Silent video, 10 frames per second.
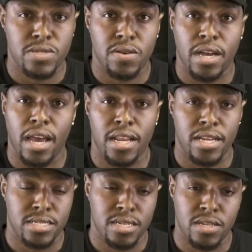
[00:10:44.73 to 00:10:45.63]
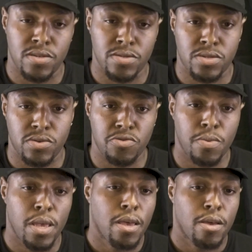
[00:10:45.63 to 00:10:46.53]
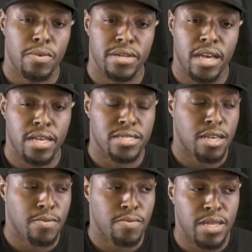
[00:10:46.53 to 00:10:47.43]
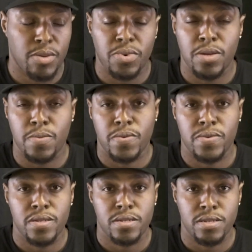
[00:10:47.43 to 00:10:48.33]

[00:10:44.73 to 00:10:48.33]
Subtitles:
So I got it as a closed group, but I accept many people,